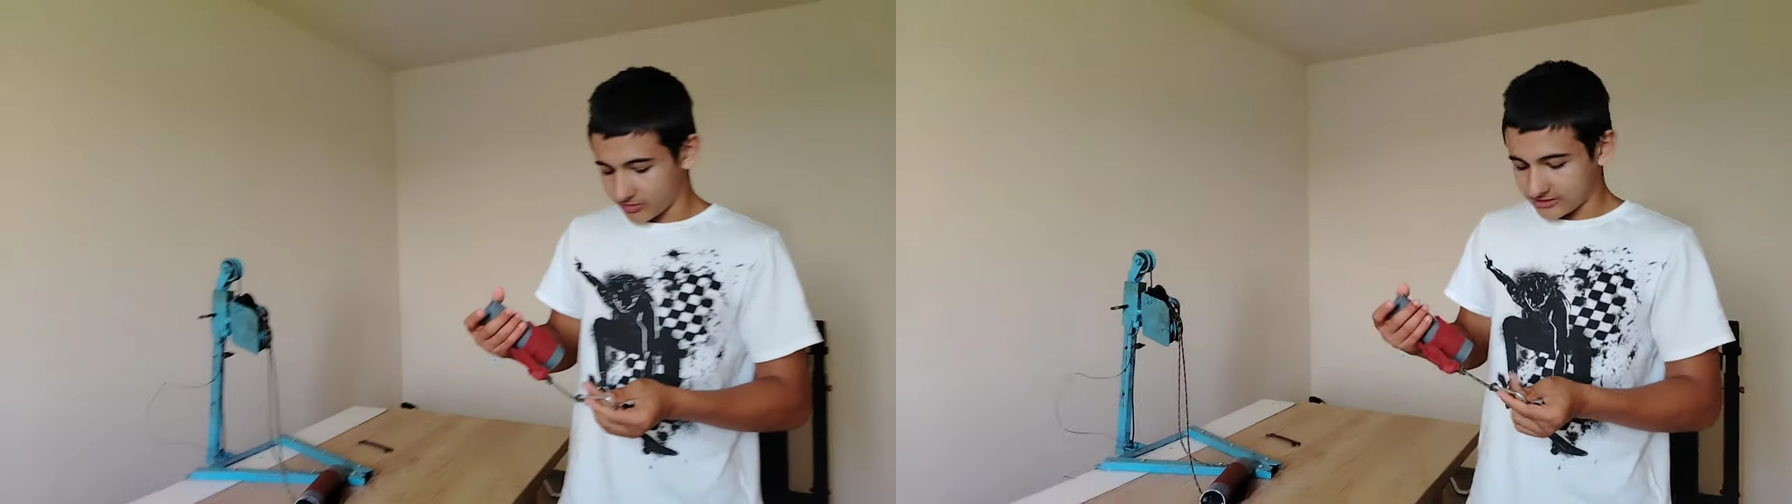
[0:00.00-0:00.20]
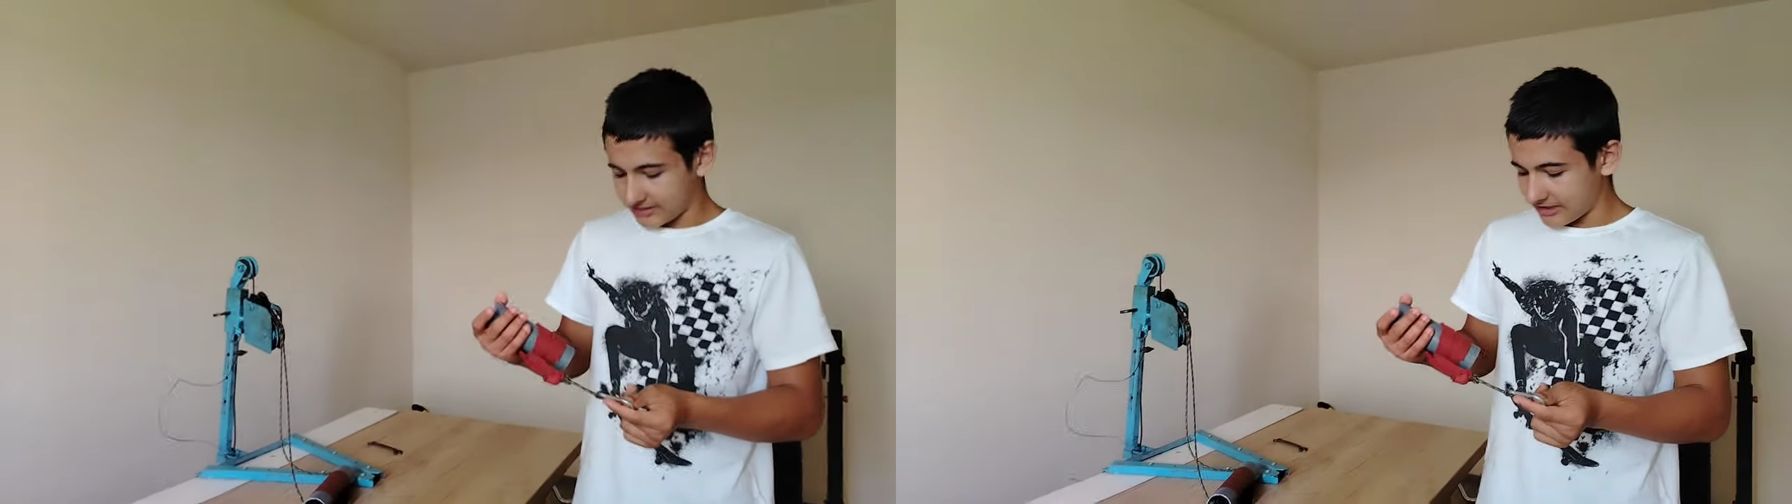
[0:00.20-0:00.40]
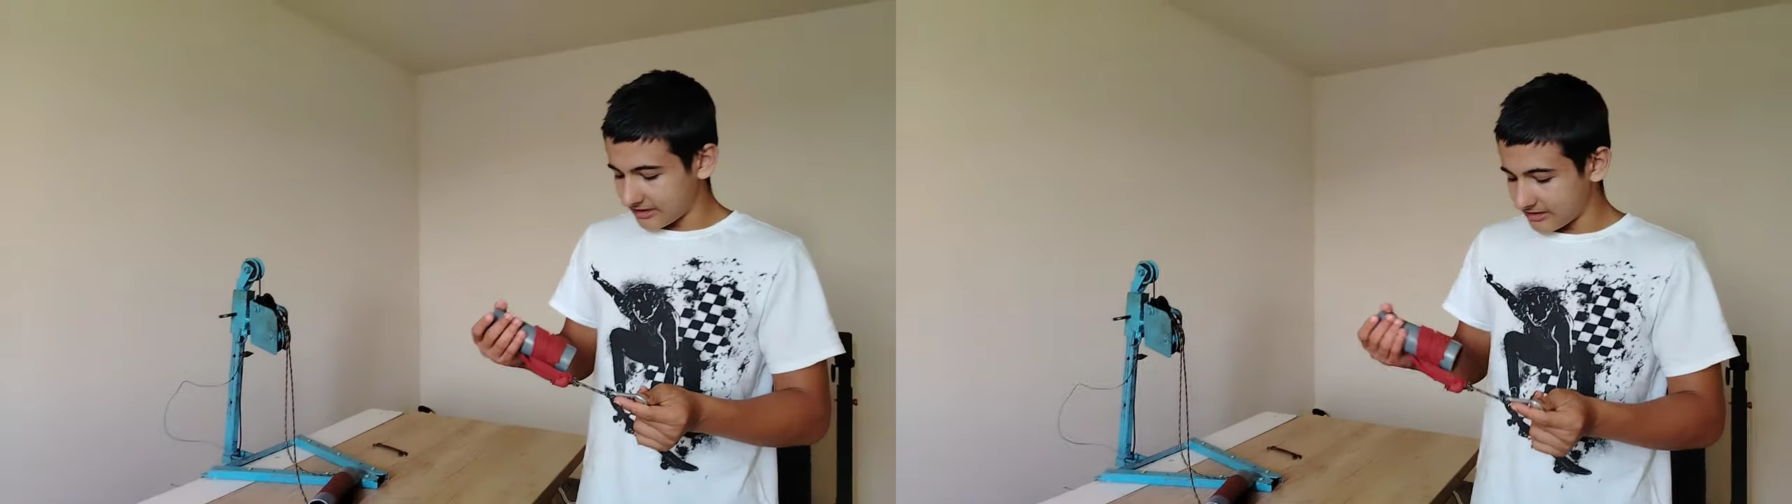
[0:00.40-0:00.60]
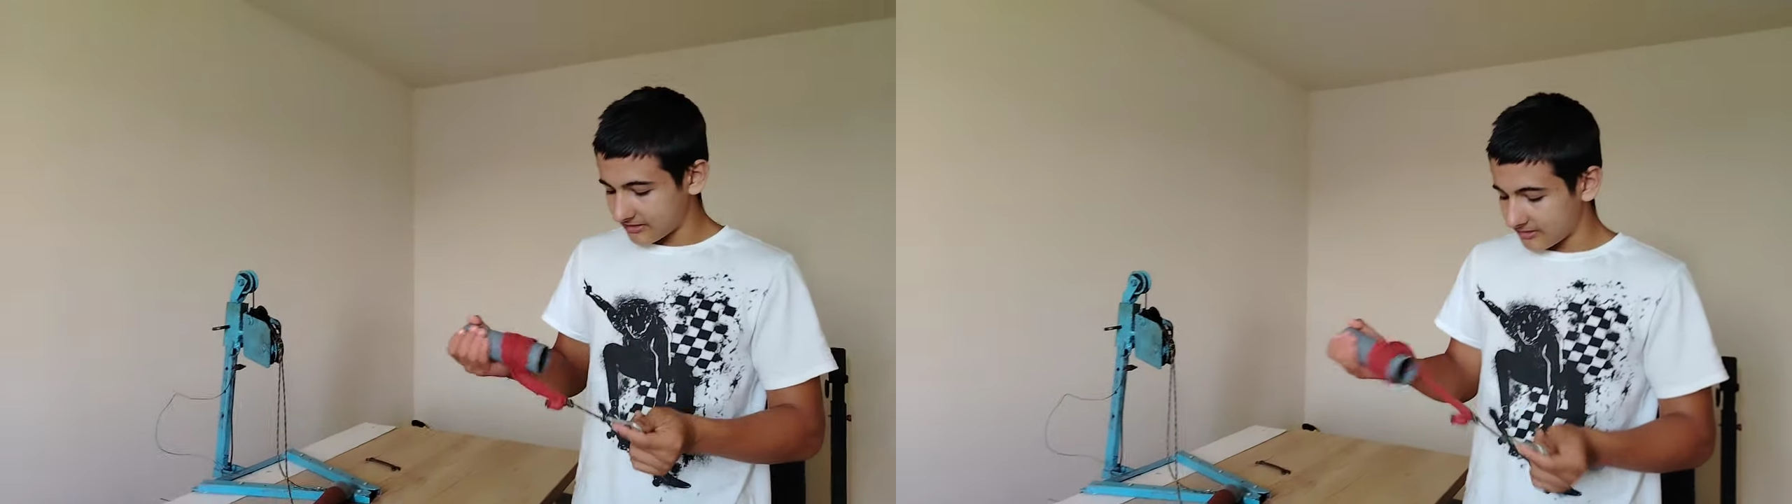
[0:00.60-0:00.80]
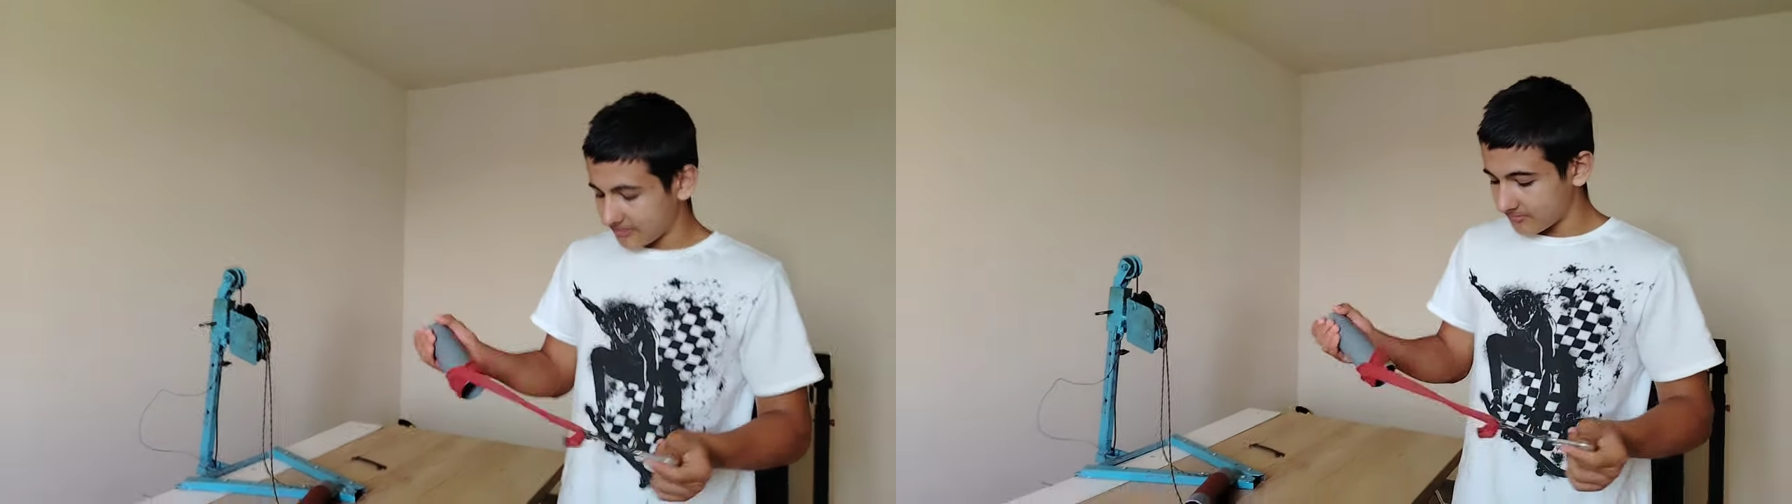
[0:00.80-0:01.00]
will say
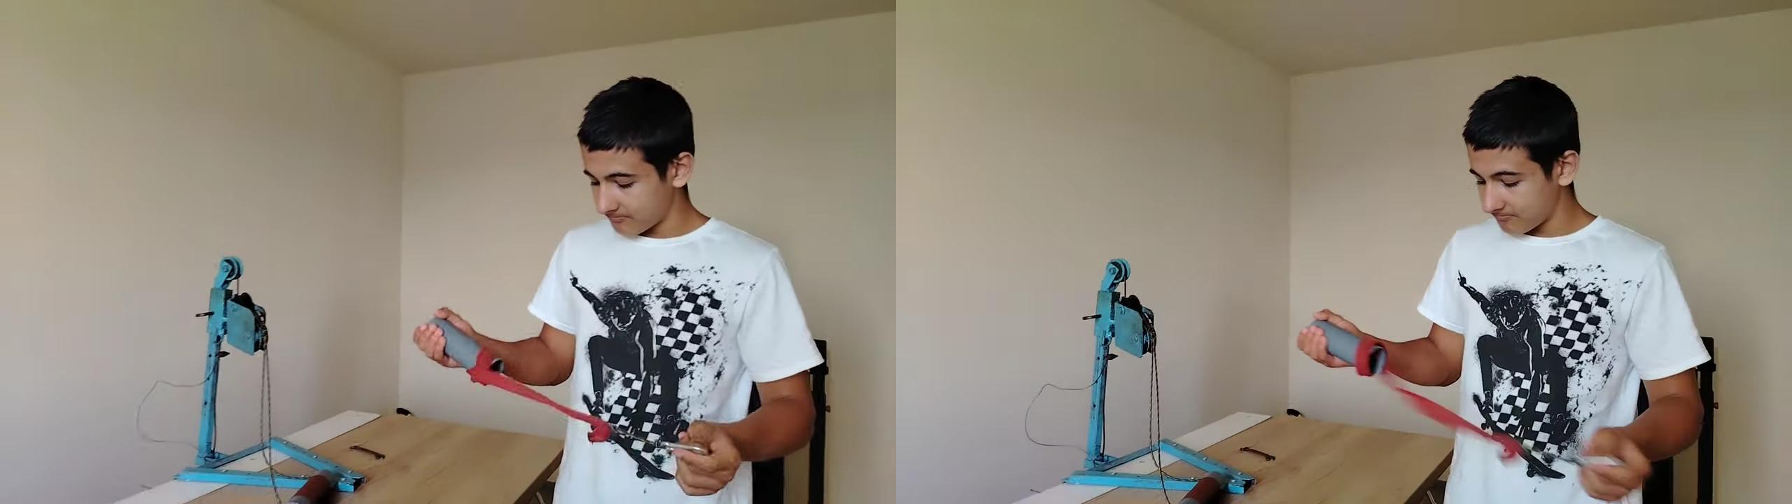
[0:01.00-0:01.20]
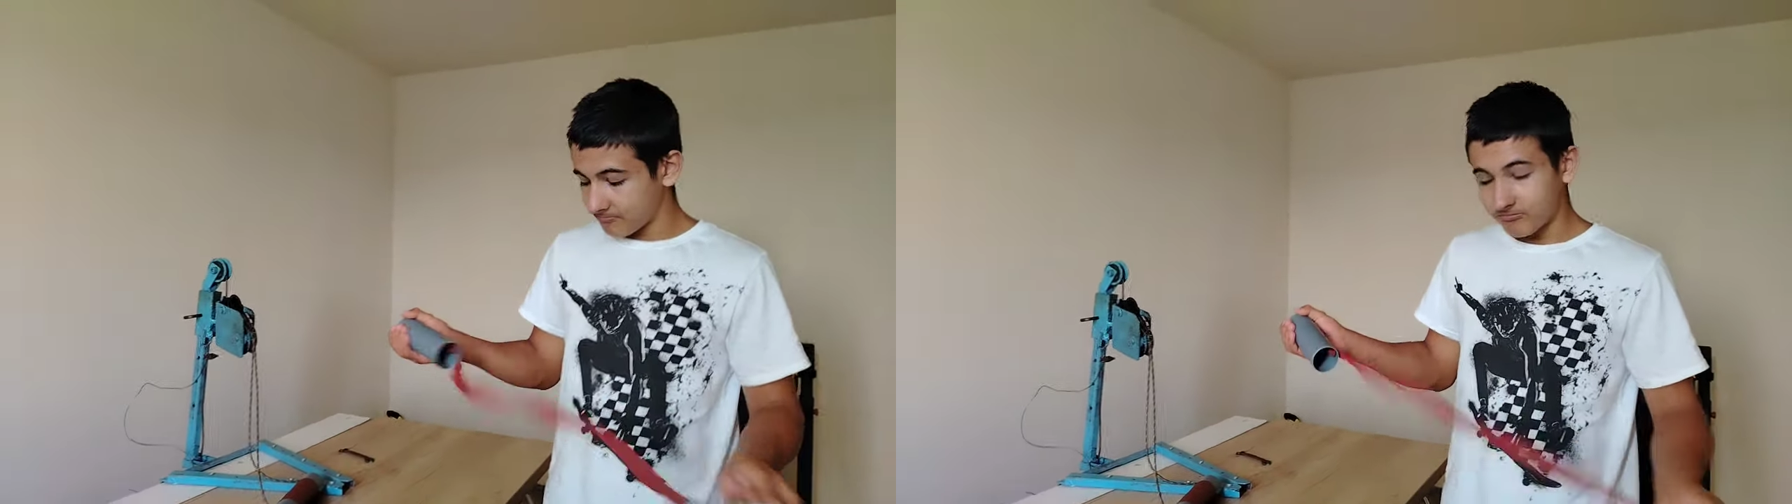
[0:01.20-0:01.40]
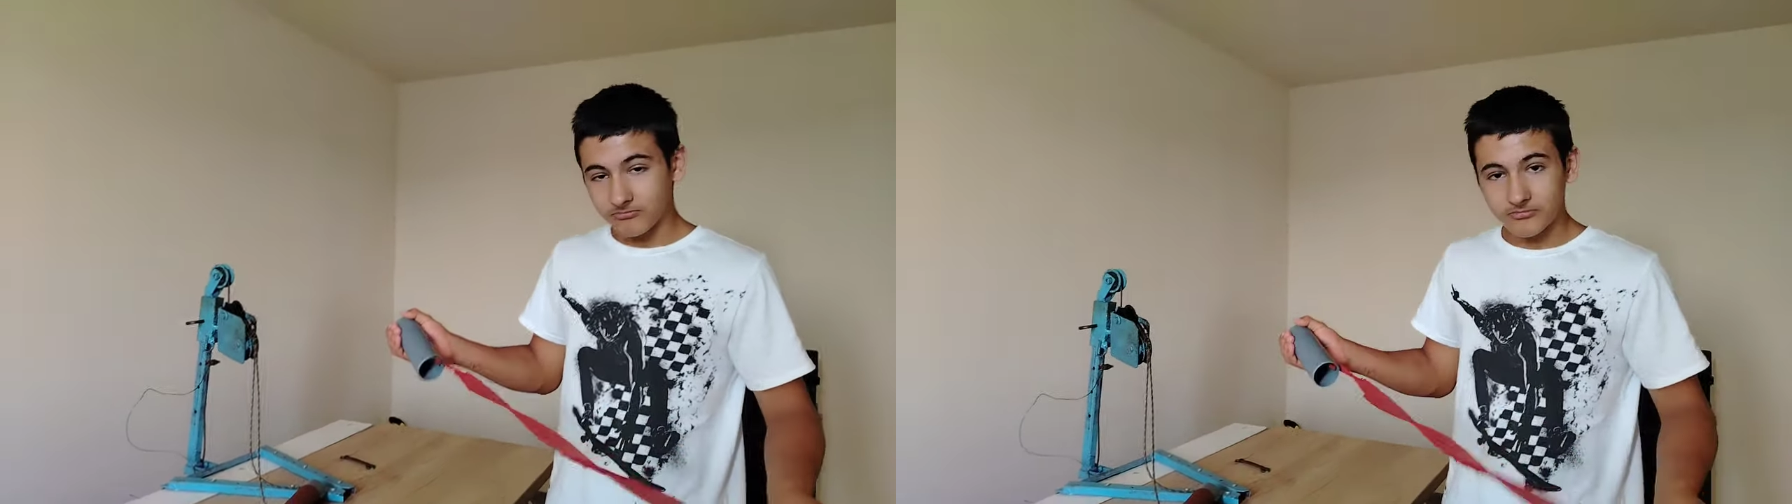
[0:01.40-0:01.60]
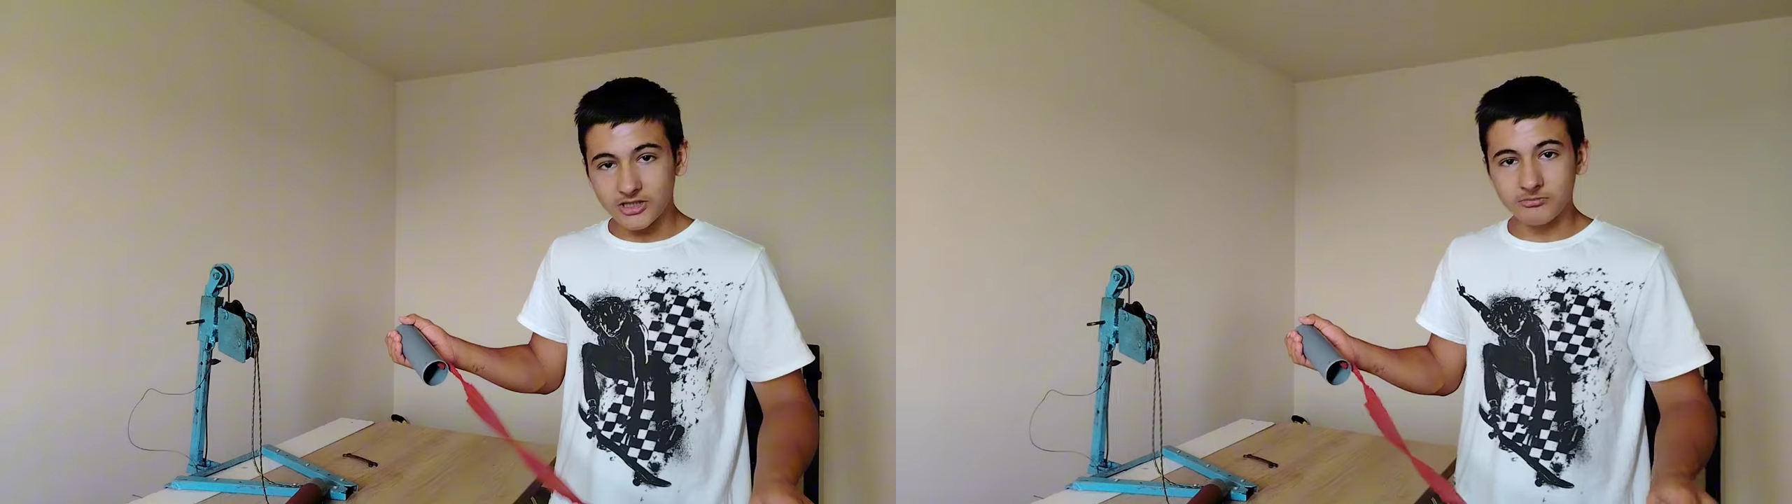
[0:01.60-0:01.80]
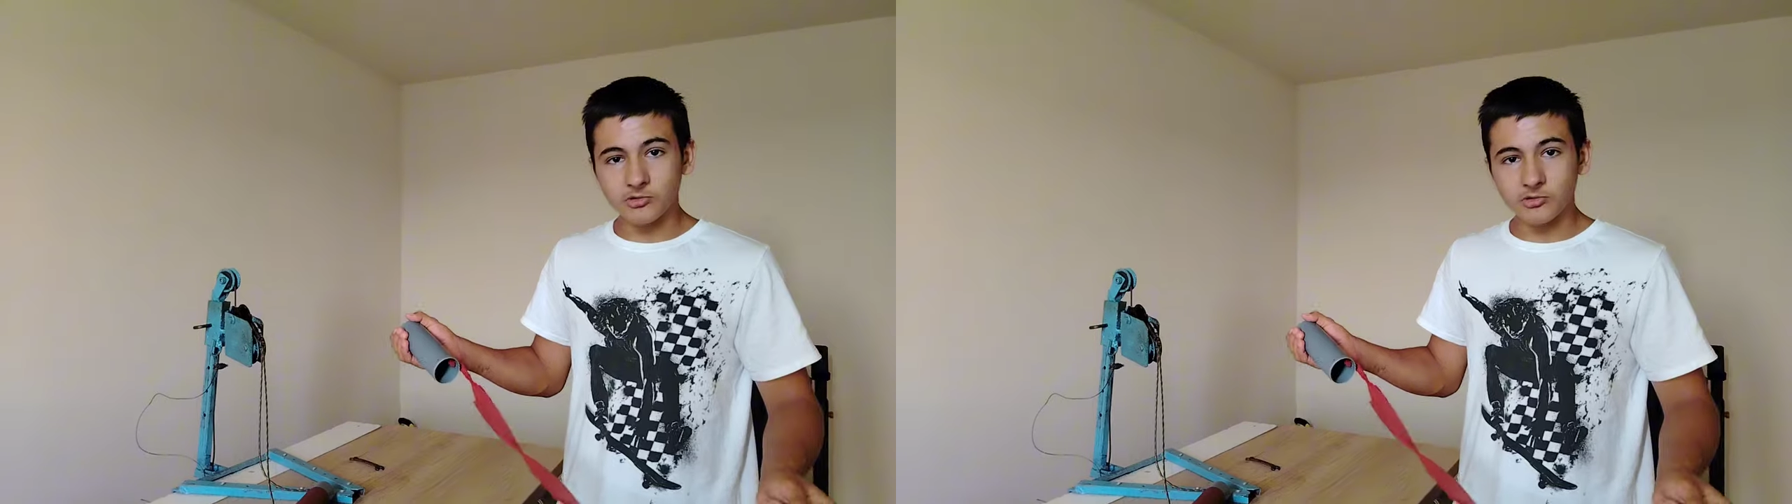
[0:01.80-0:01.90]
the